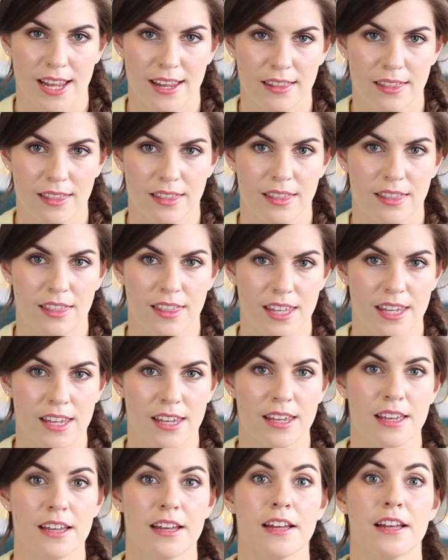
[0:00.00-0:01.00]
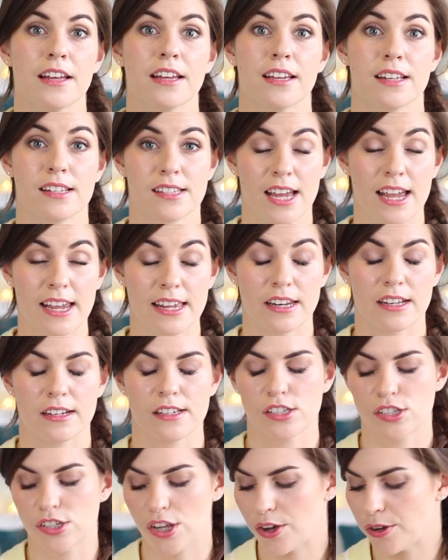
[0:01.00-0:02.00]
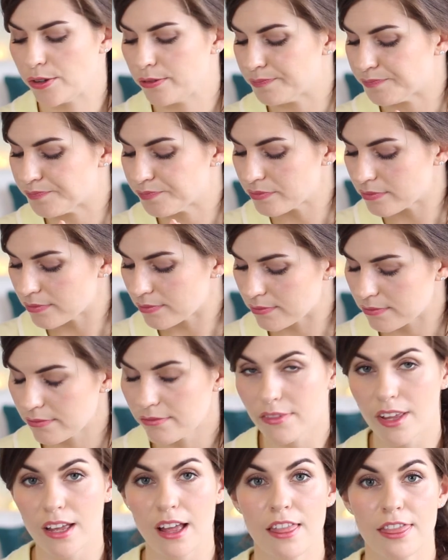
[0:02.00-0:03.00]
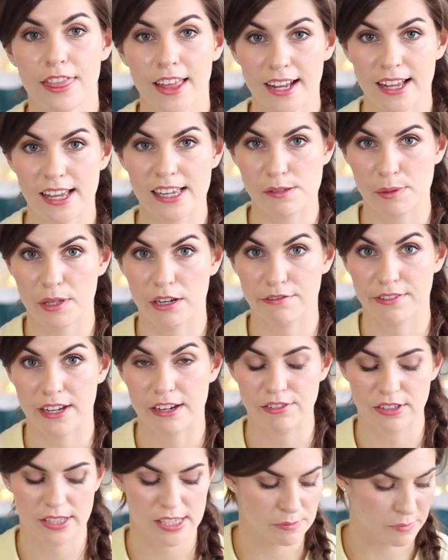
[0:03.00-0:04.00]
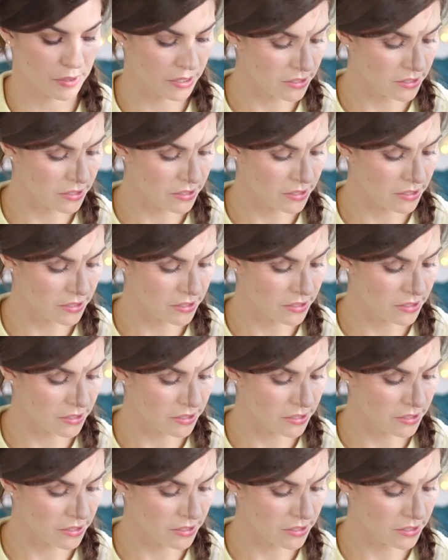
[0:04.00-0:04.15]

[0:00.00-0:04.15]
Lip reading: in the container. So that has been a favourite this